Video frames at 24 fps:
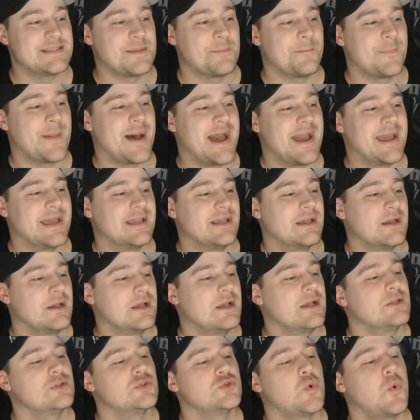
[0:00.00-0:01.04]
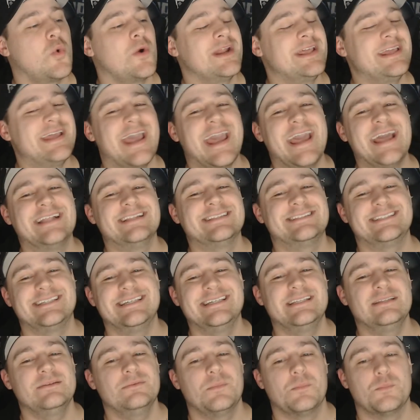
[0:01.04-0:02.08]
my
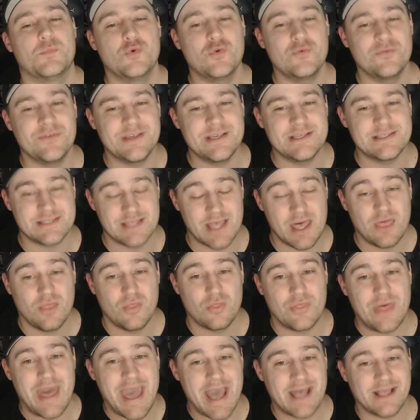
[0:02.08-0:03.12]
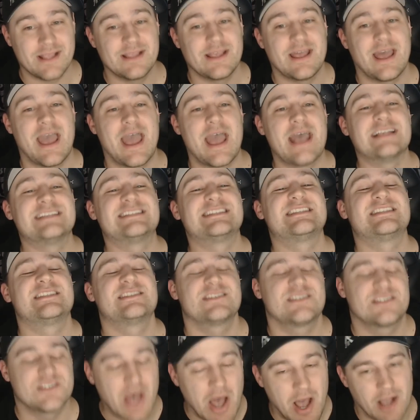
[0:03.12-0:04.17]
2018 movies that
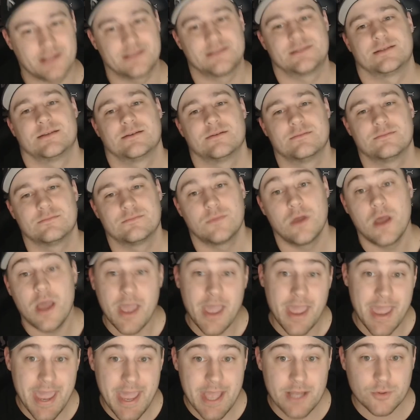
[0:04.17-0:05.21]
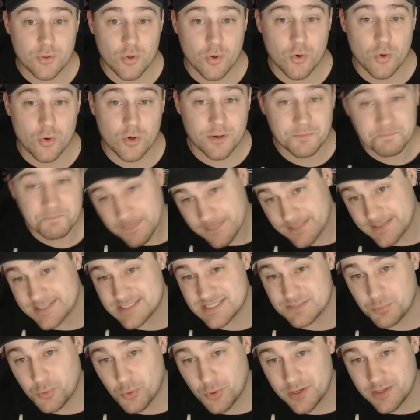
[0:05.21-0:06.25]
sucked and or
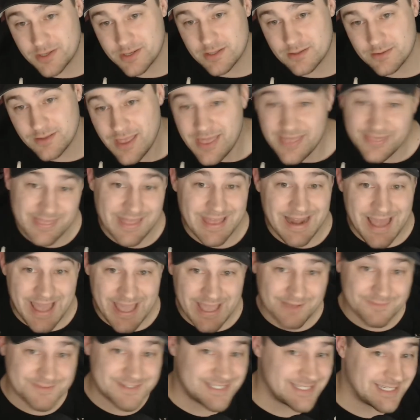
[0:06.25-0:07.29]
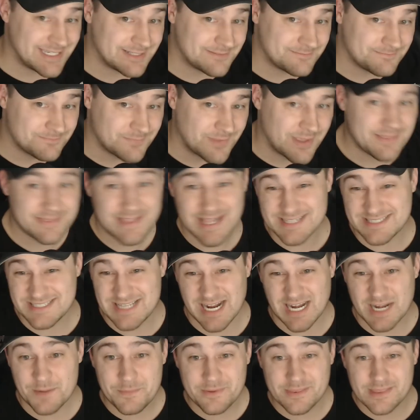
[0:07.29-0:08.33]
disappointed in that I have seen. That's
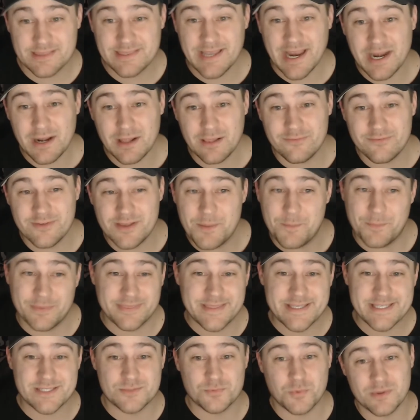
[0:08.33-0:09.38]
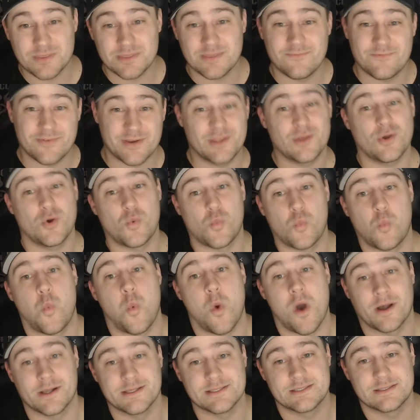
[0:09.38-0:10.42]
not going to be the title of it, but this is what the video
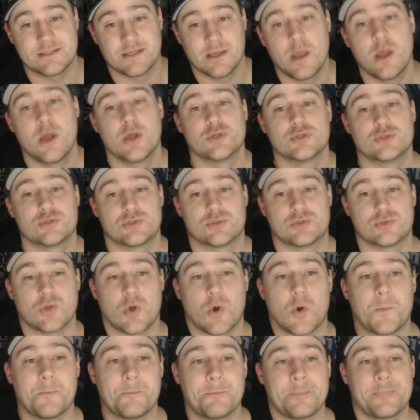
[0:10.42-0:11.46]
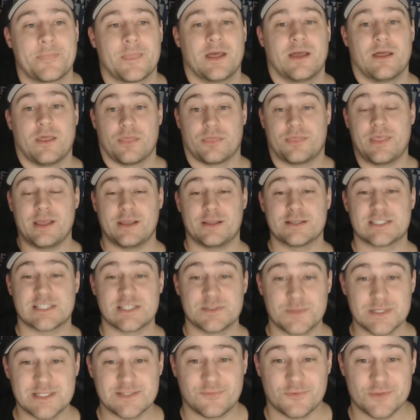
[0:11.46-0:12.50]
was. So thank you so
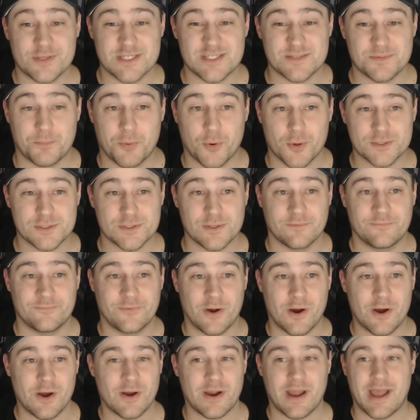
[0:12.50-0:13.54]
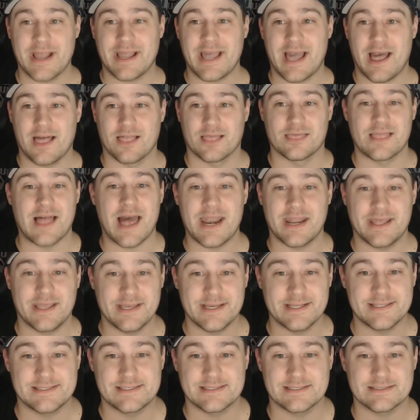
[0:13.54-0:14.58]
much for the support so far. I got a lot of
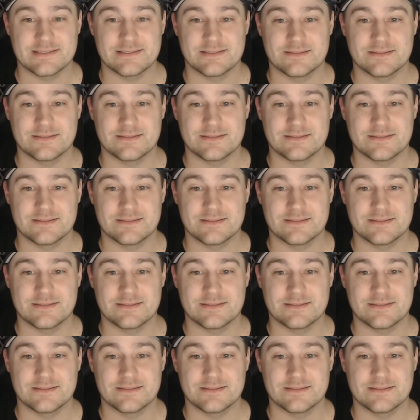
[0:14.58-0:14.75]
hits,